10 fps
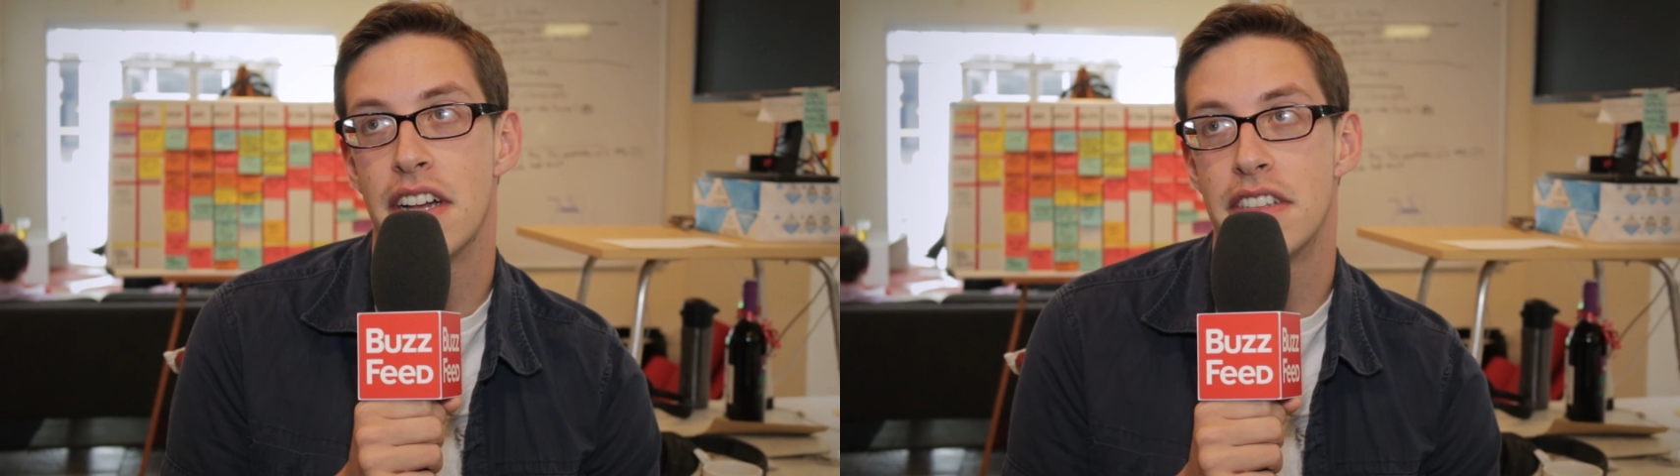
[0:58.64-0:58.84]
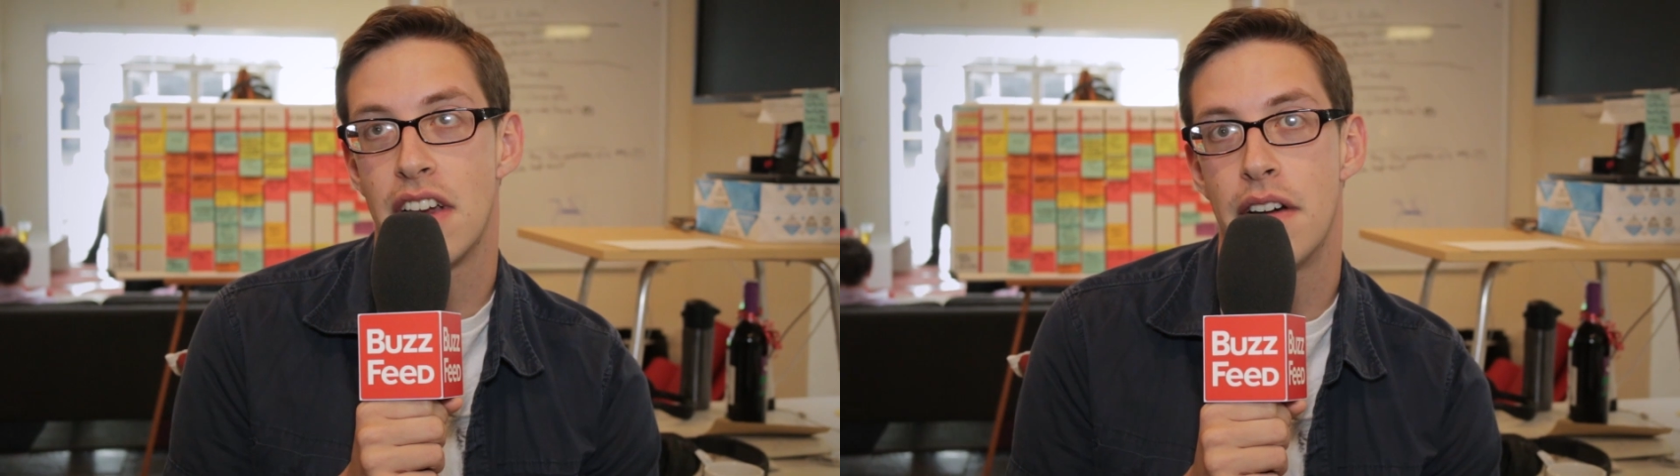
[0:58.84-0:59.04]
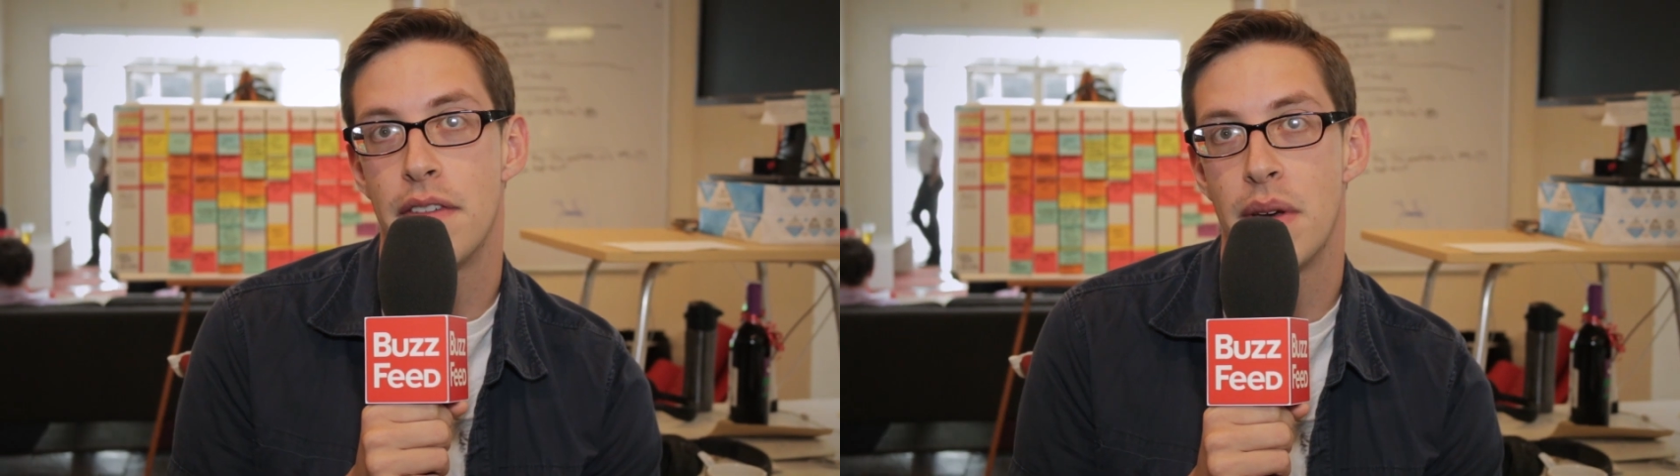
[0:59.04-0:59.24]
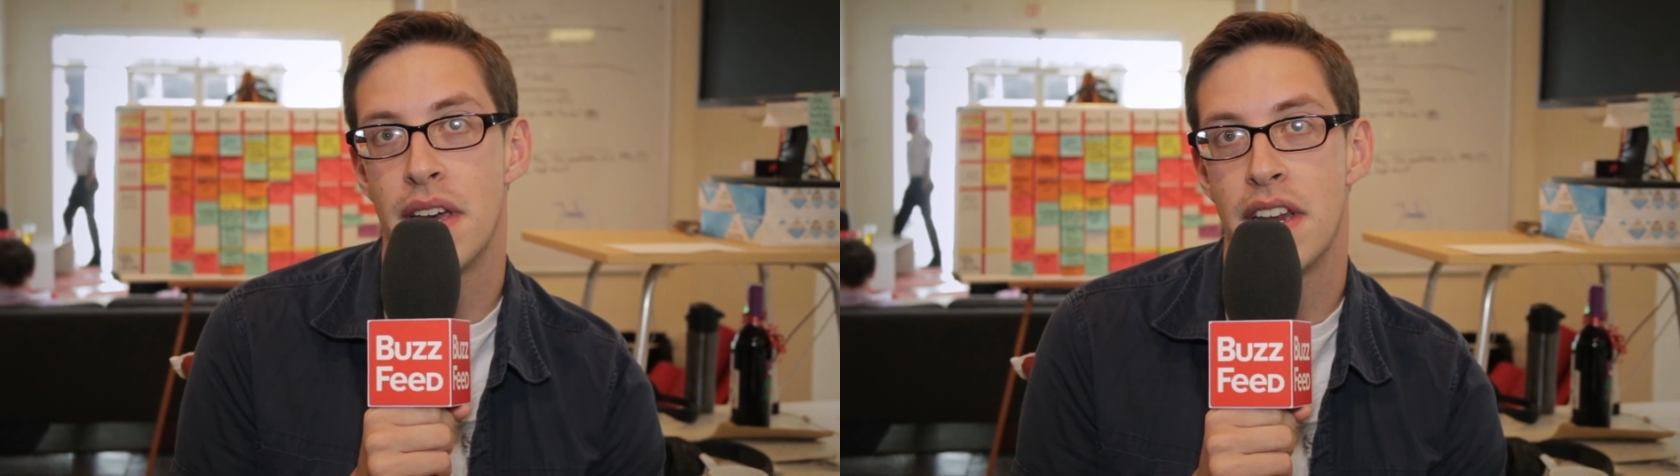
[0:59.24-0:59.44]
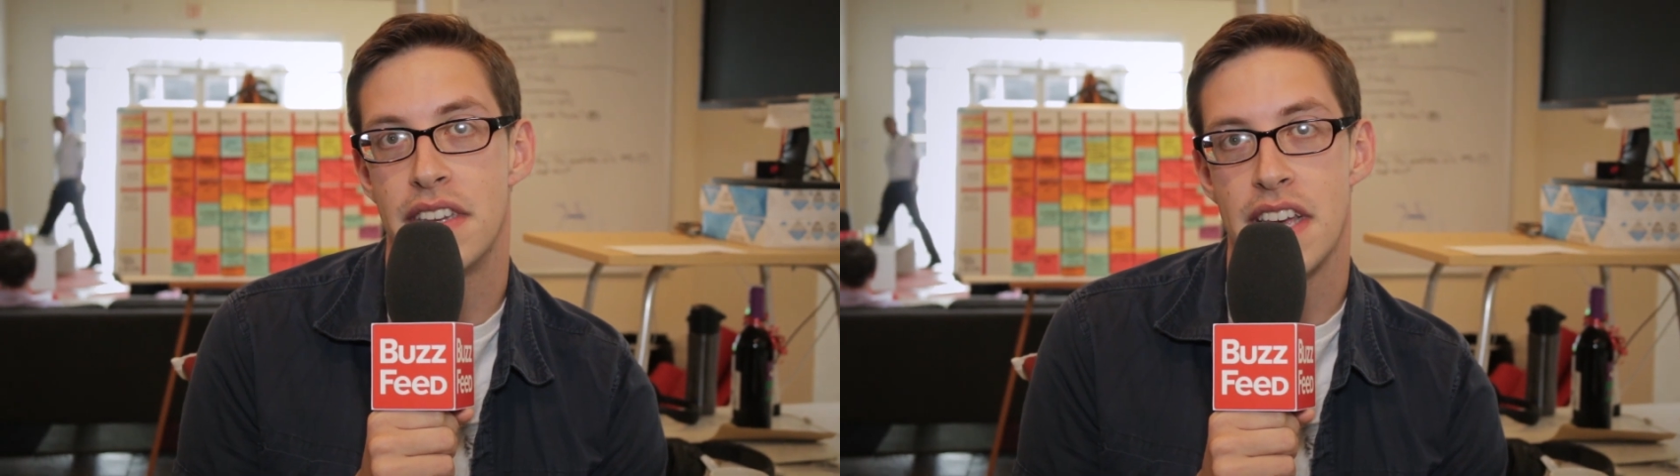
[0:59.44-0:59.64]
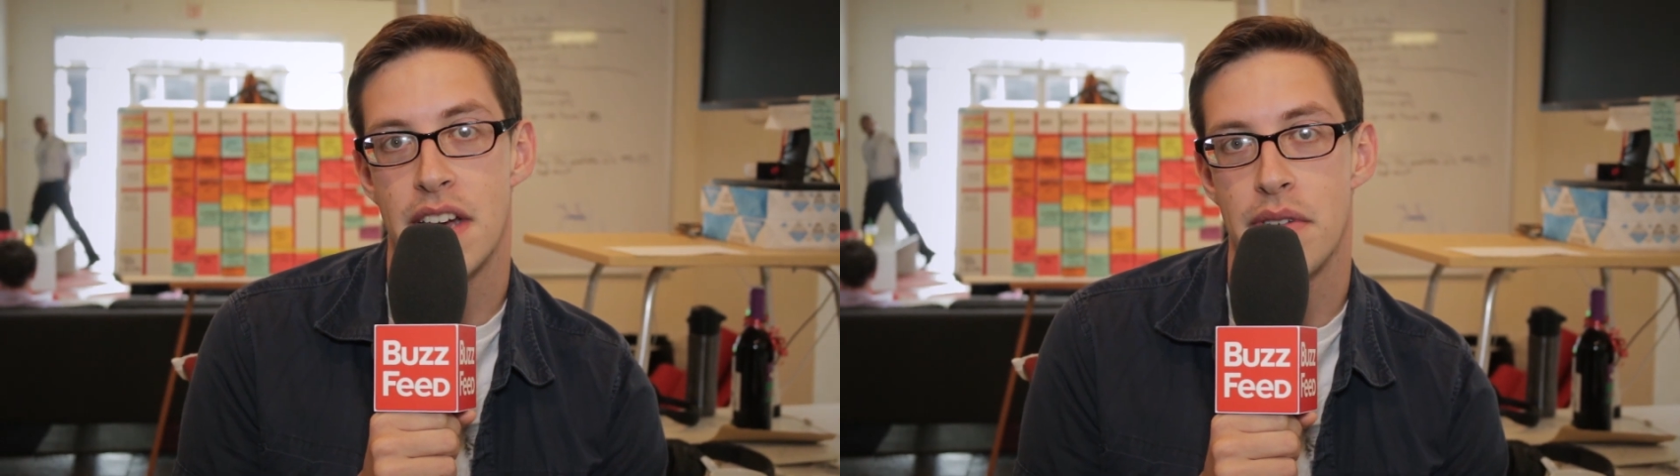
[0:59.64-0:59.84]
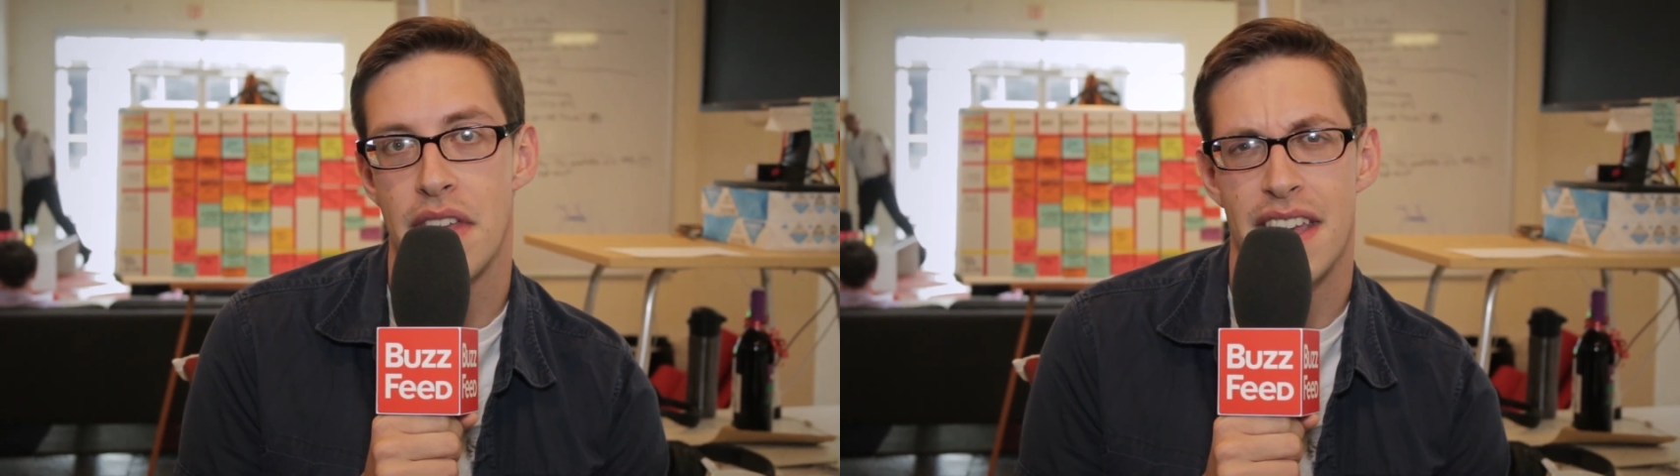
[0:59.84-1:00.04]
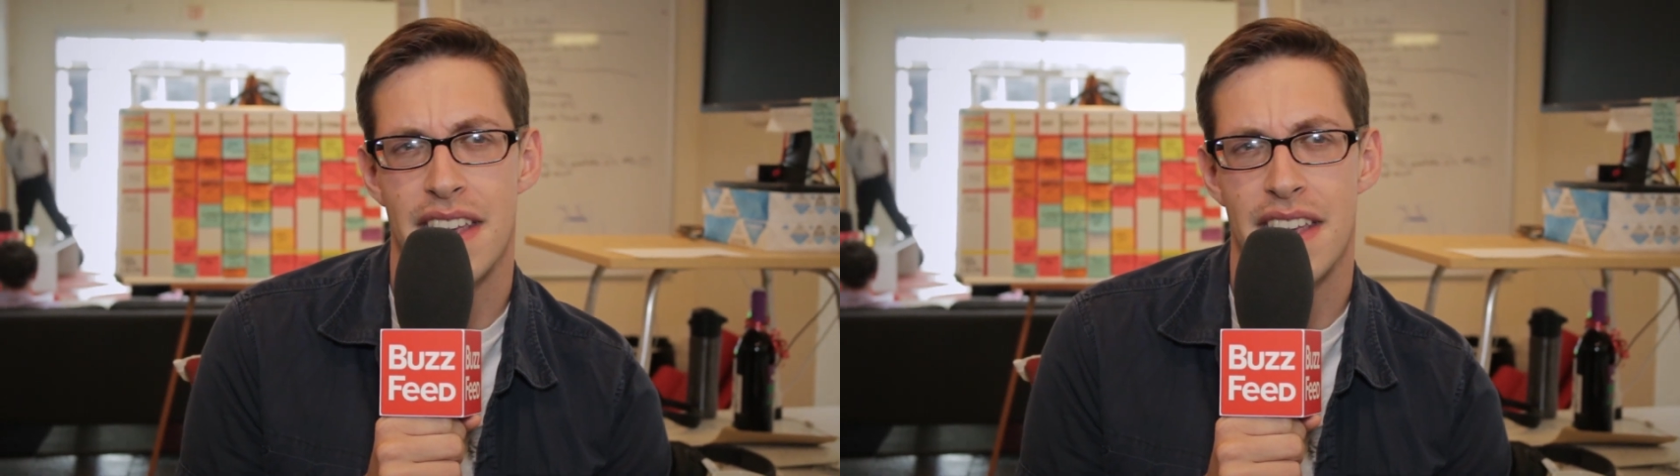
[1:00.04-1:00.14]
odds are if you hit a dick with